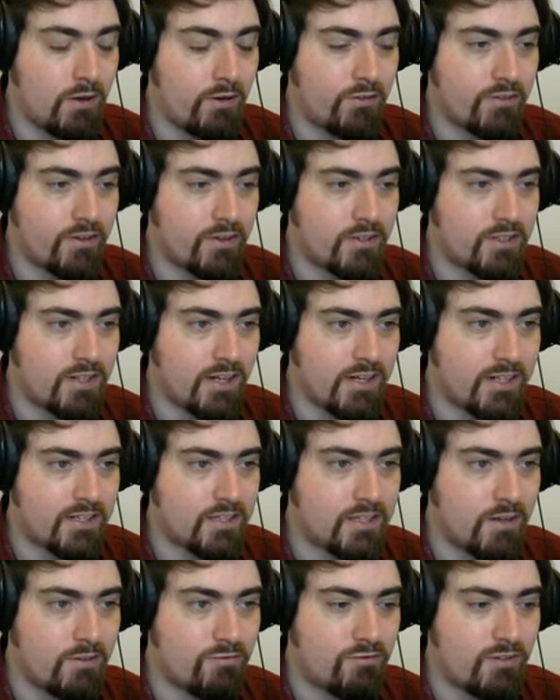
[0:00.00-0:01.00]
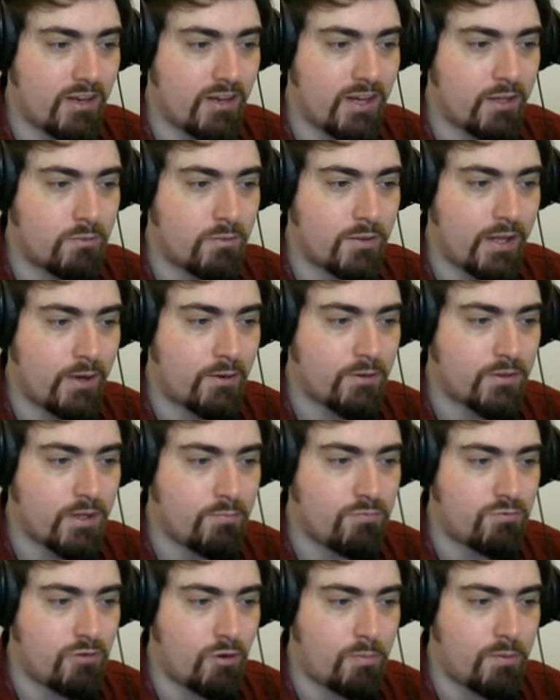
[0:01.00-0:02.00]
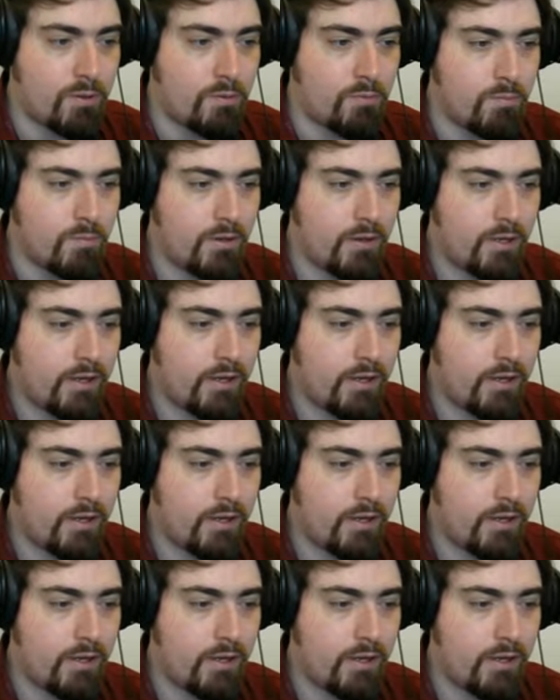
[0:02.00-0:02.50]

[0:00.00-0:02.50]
off Gezeit's frigate without a problem.